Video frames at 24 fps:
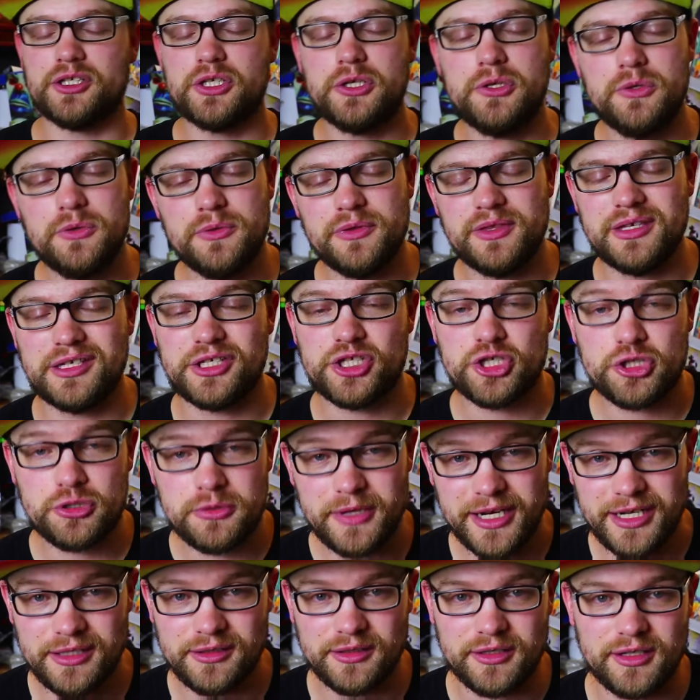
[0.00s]
to the
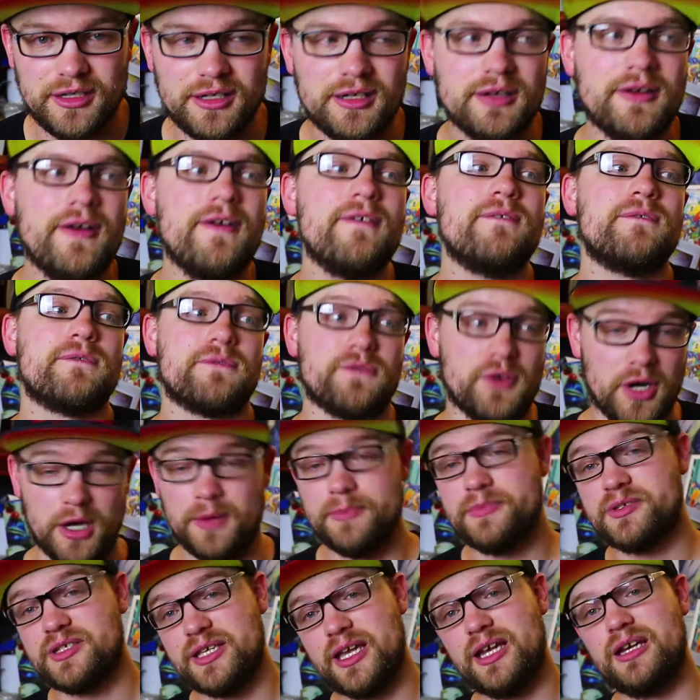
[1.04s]
trailer
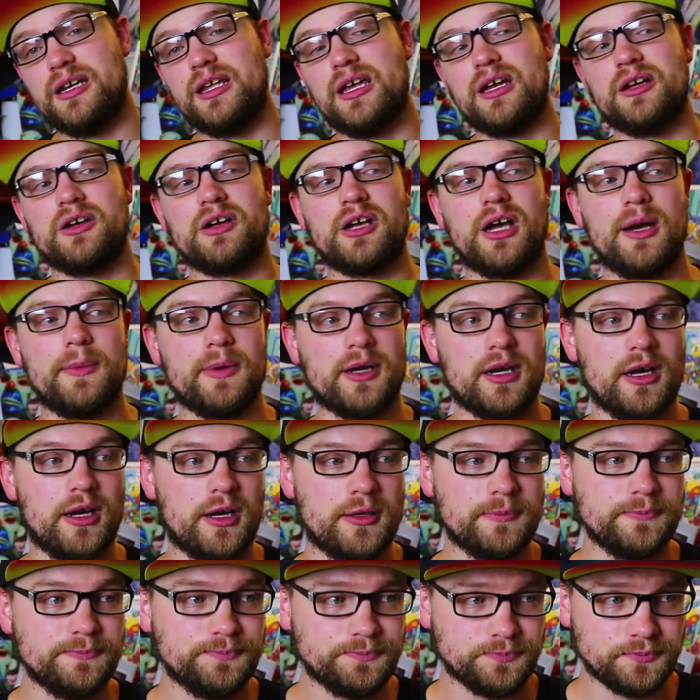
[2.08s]
from San Diego
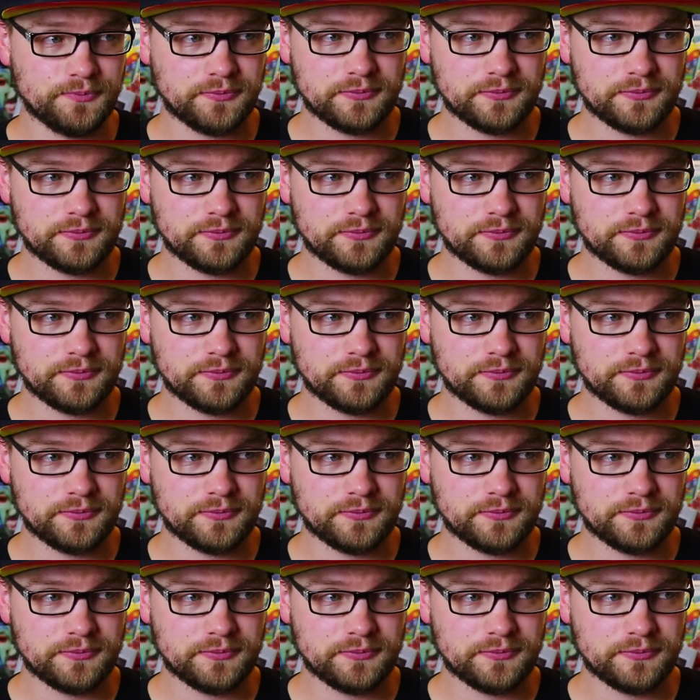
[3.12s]
Comic-Con.